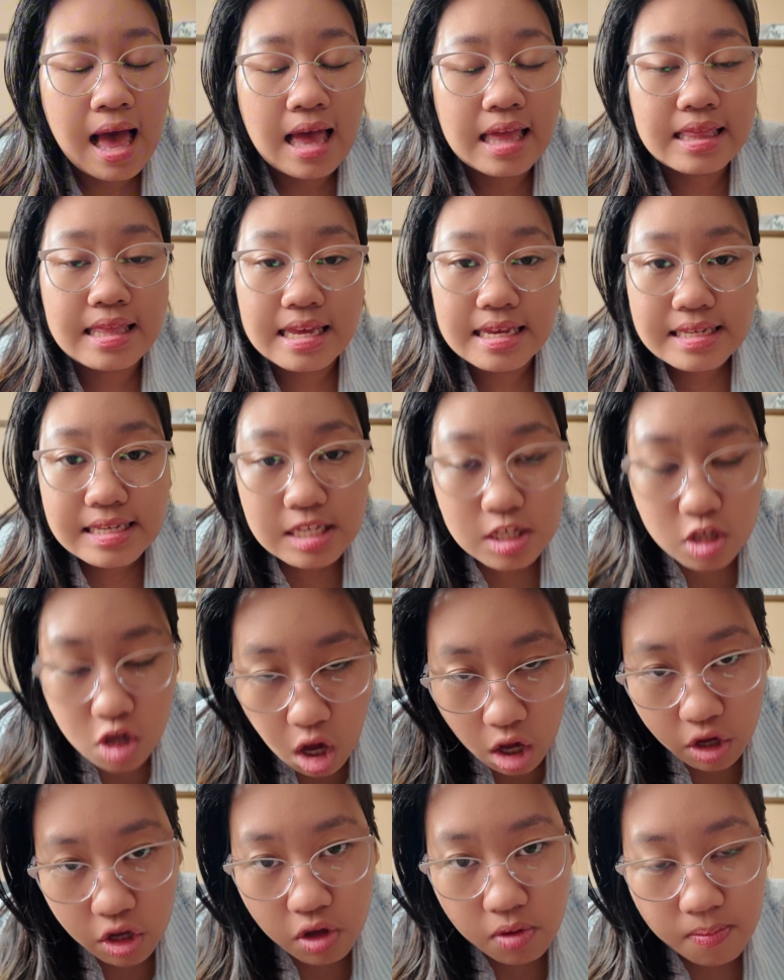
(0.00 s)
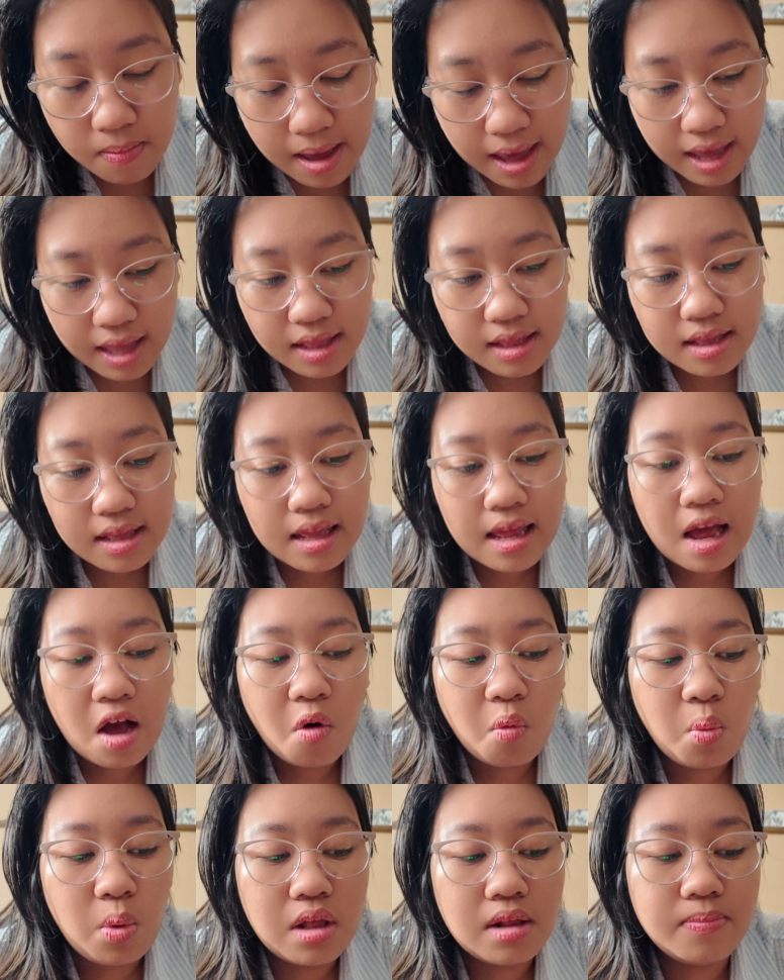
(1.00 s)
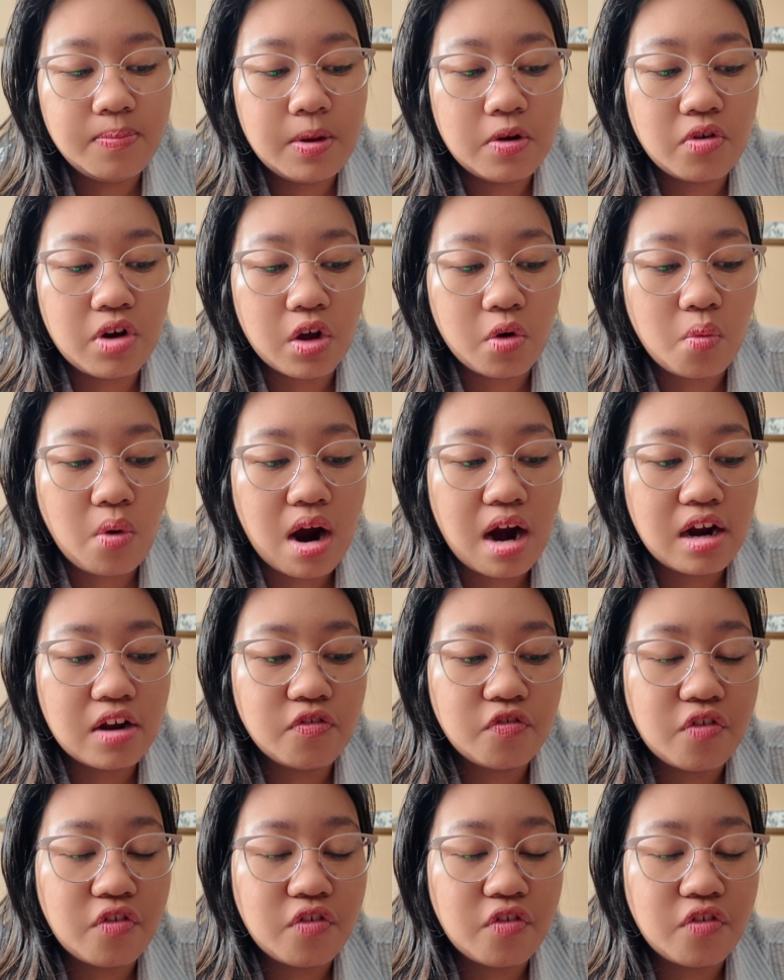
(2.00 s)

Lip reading: This document will be required